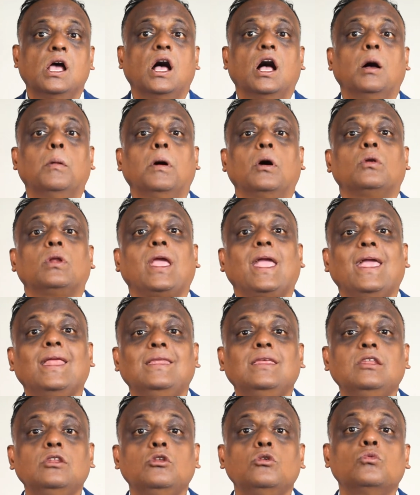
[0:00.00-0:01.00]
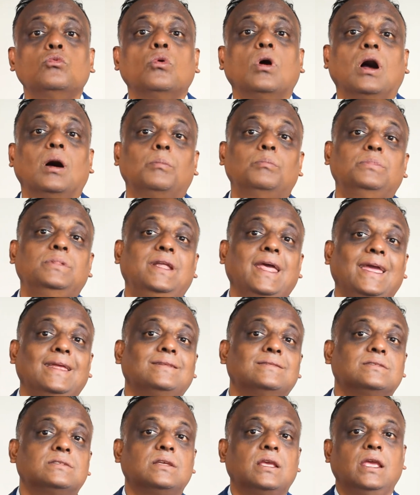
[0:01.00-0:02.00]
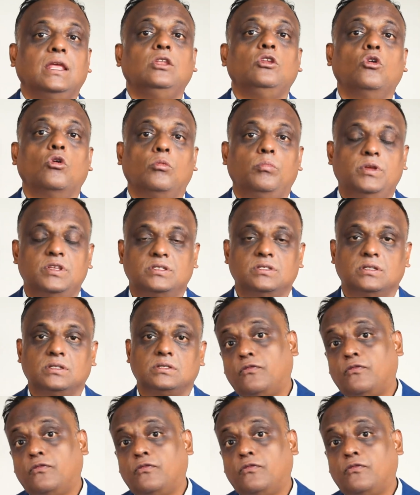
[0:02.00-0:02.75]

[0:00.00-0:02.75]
about any new updates in your business.